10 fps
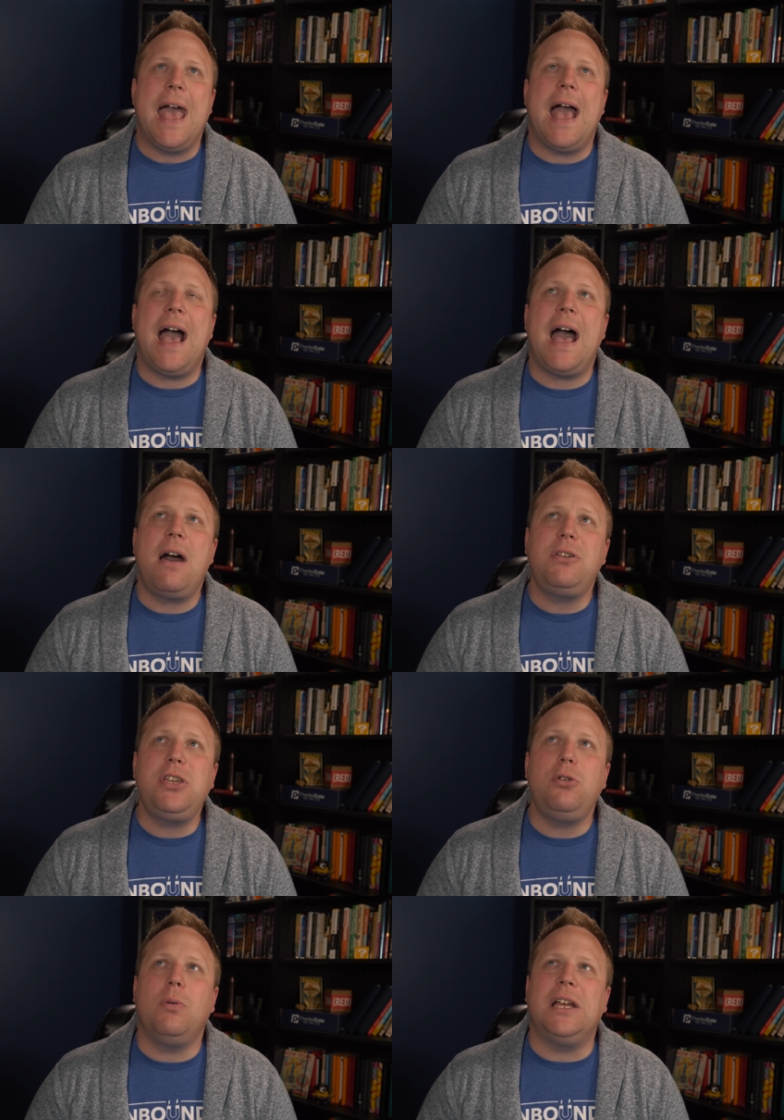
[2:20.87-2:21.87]
how do
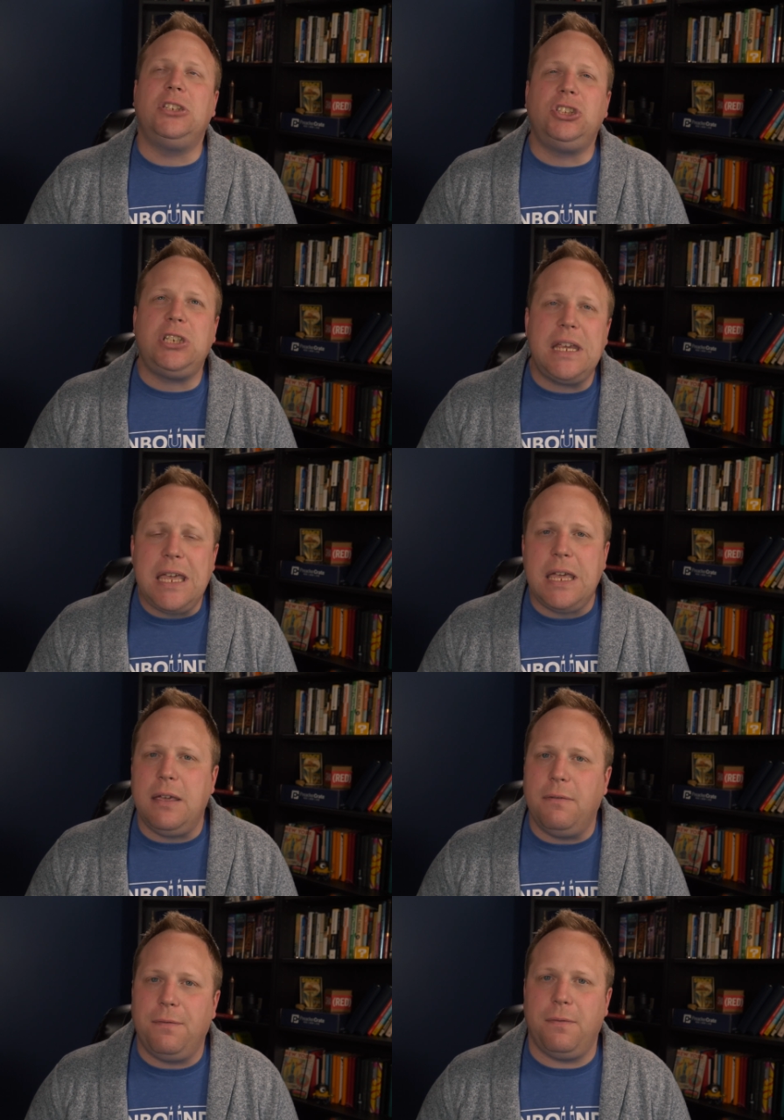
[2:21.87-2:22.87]
you
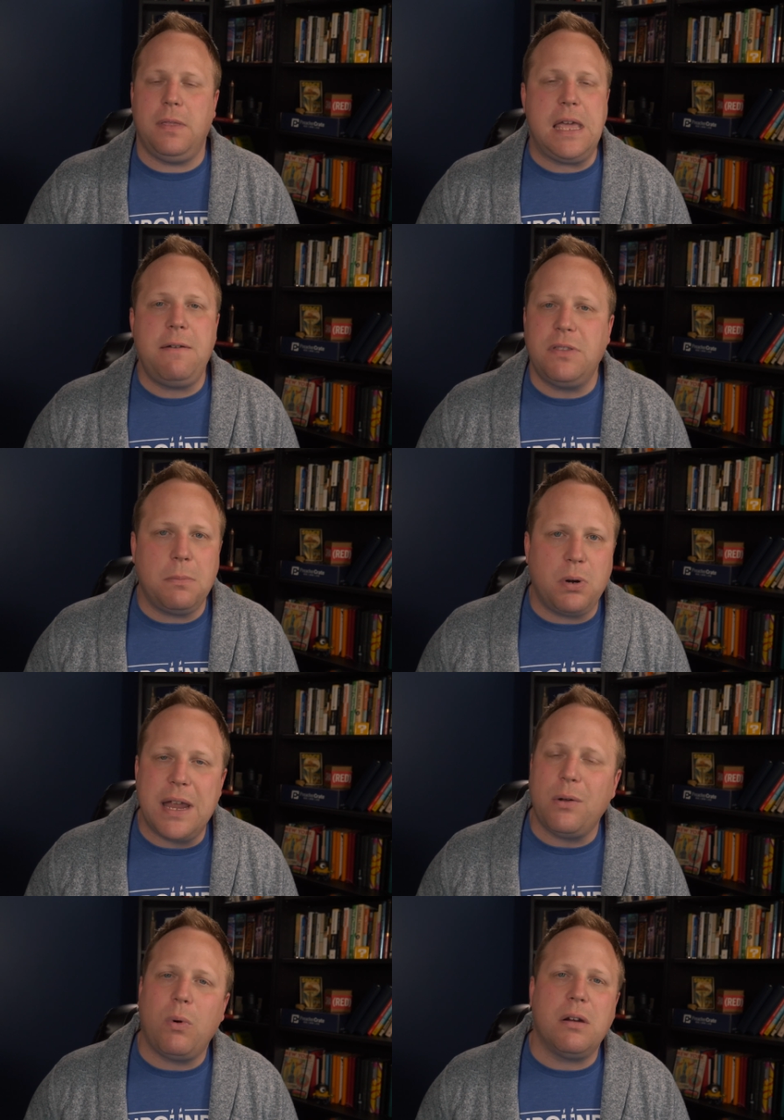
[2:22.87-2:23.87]
achieve even the
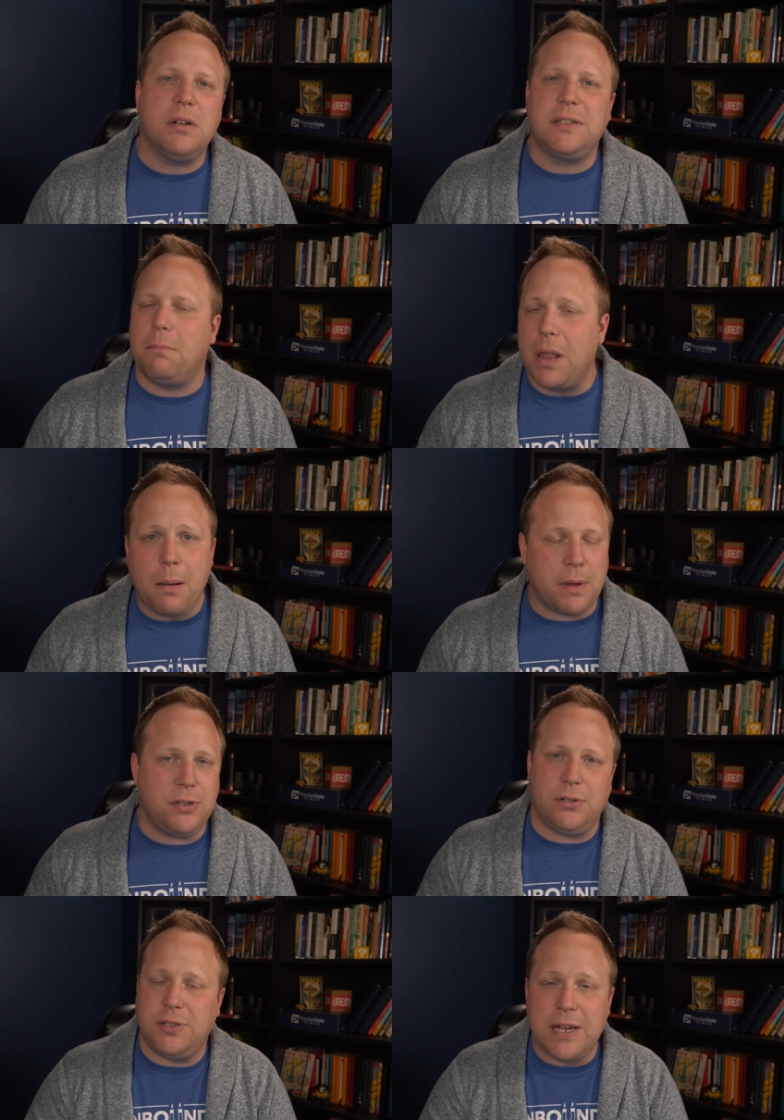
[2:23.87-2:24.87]
brand awareness of Blockbuster?